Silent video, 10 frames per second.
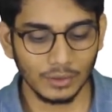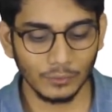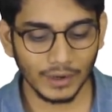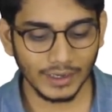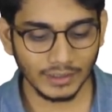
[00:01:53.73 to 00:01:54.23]

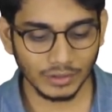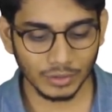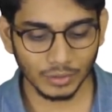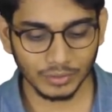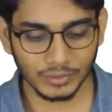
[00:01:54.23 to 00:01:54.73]
1
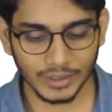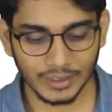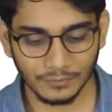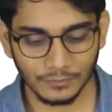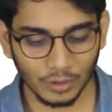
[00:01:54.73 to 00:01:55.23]
2
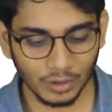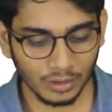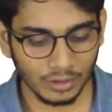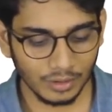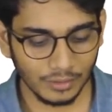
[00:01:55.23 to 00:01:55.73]
3 4
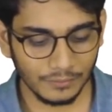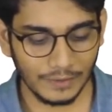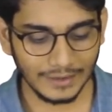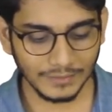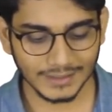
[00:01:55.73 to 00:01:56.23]

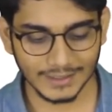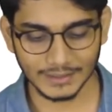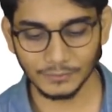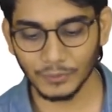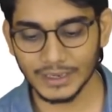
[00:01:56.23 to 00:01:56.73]
5
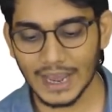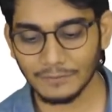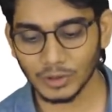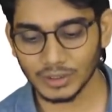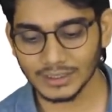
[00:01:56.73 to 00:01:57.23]
6. We
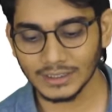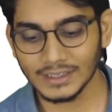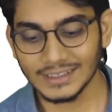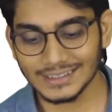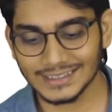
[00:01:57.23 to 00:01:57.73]
have total
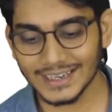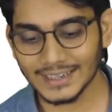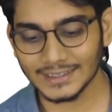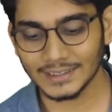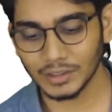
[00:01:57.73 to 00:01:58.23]

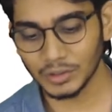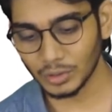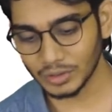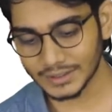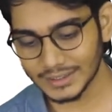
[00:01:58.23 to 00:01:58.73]
6
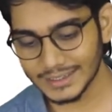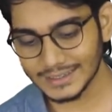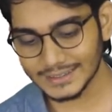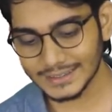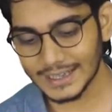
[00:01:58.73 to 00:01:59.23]
nodes.
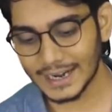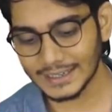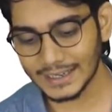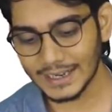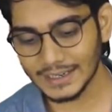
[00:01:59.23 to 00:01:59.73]
Let's say that
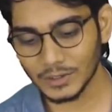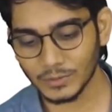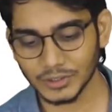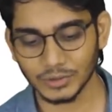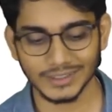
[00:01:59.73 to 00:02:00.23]
n
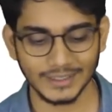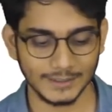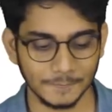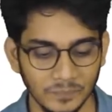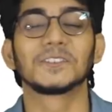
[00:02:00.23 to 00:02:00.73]
equals to
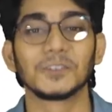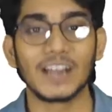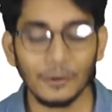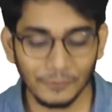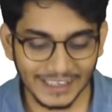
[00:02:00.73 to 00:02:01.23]
6. So
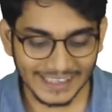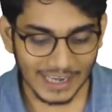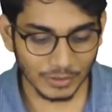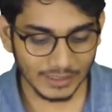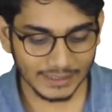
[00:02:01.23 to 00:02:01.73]
now we'll
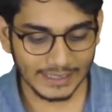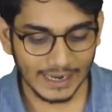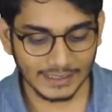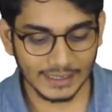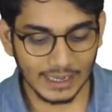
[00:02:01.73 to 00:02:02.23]
calculate
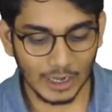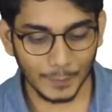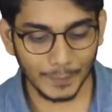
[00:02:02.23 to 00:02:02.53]
that how